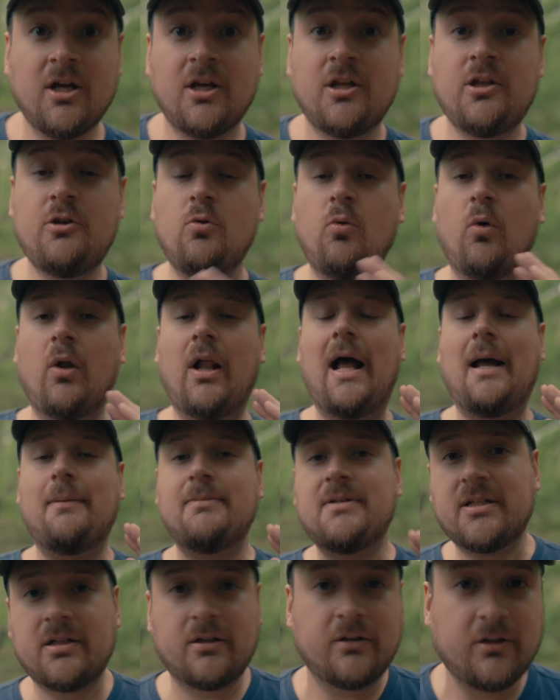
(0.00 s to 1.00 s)
You will
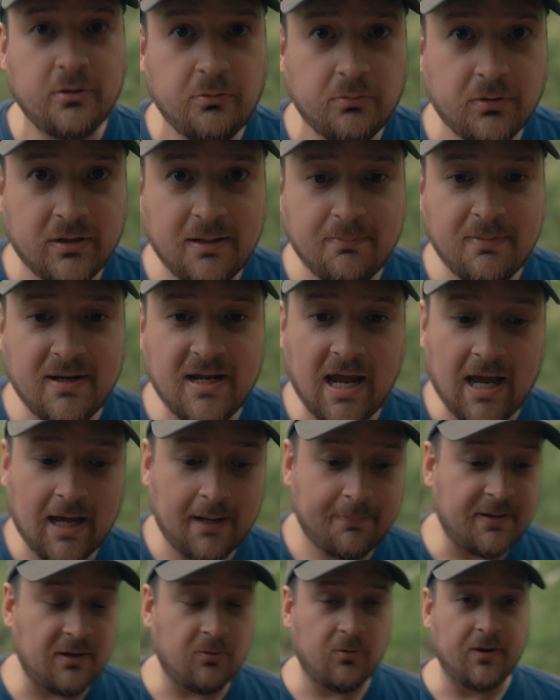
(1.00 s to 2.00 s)
absolutely be
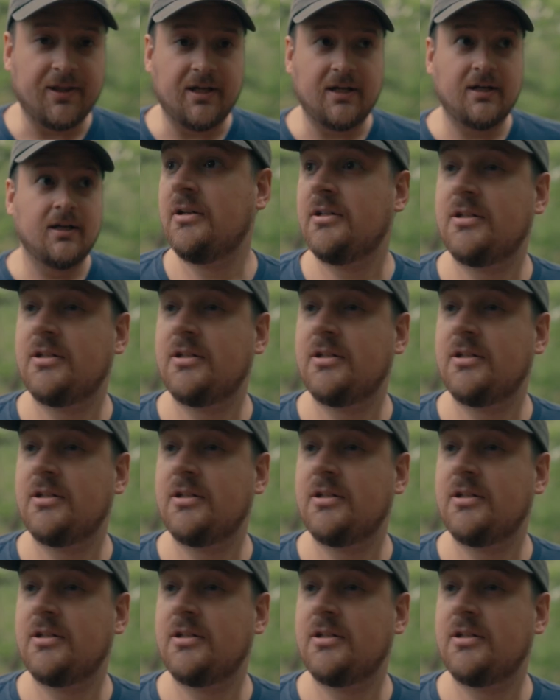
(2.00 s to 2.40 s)
happy with it.